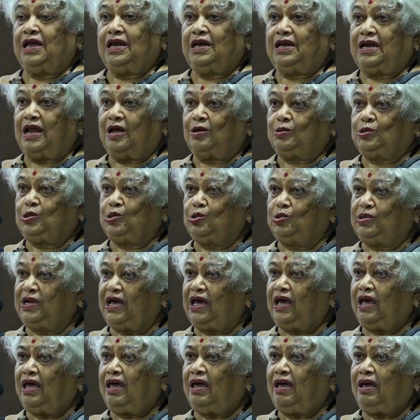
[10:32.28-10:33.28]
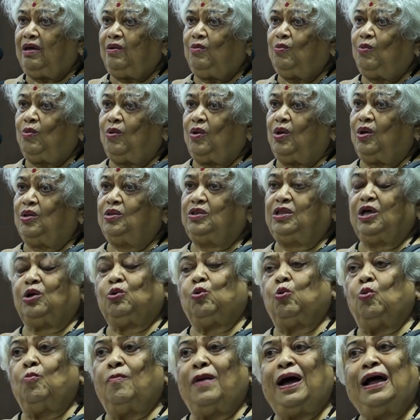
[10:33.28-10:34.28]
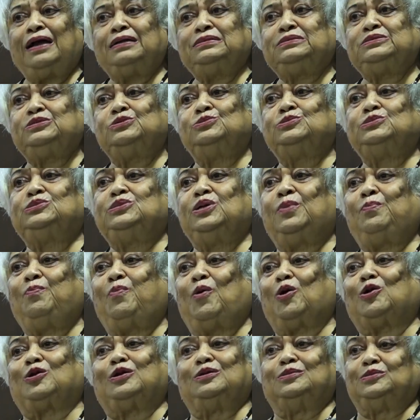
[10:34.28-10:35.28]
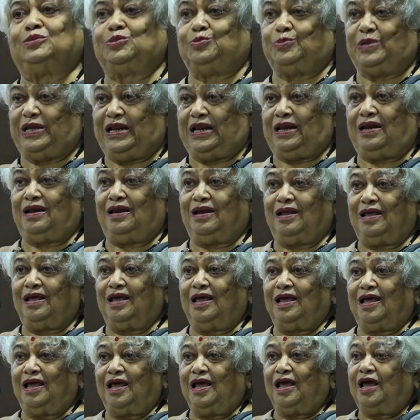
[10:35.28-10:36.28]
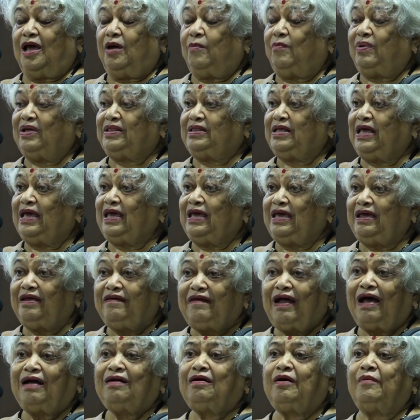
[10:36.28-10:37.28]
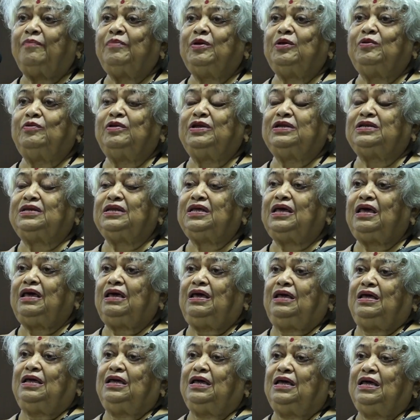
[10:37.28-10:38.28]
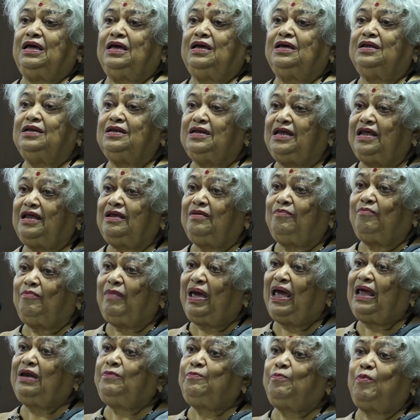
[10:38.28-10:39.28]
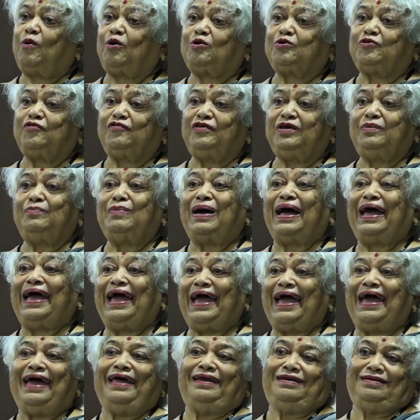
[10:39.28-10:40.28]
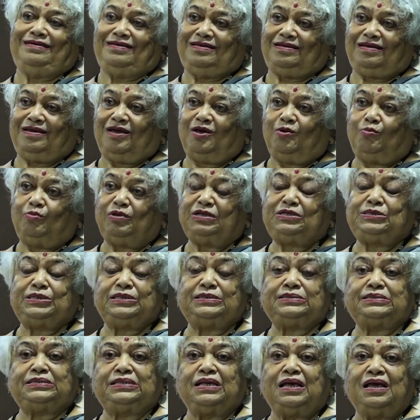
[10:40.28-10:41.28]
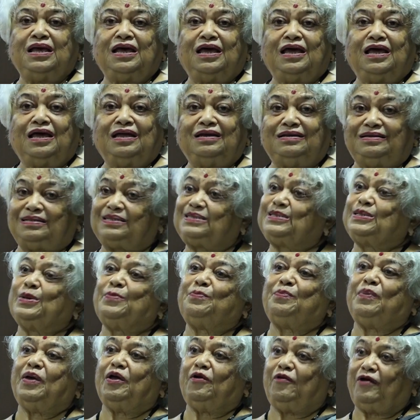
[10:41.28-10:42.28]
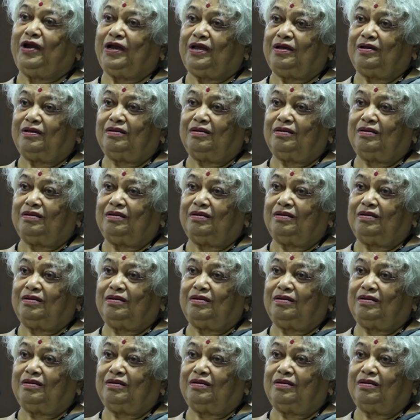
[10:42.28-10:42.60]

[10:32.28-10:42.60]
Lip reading: Now today, the Kumars use the potter's wheel, but the Hira community, they made pottery by hand, which is disappearing.